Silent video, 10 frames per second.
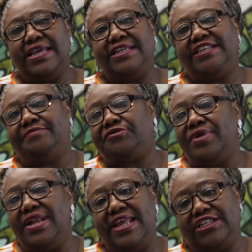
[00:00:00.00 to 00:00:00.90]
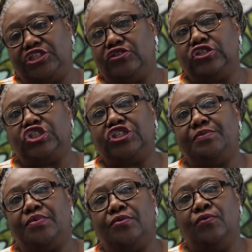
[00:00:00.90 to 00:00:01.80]
Egypt's
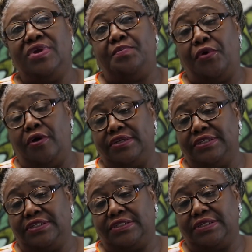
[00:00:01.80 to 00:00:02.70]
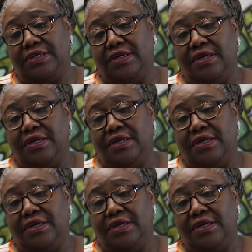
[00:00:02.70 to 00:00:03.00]
relationship with Punt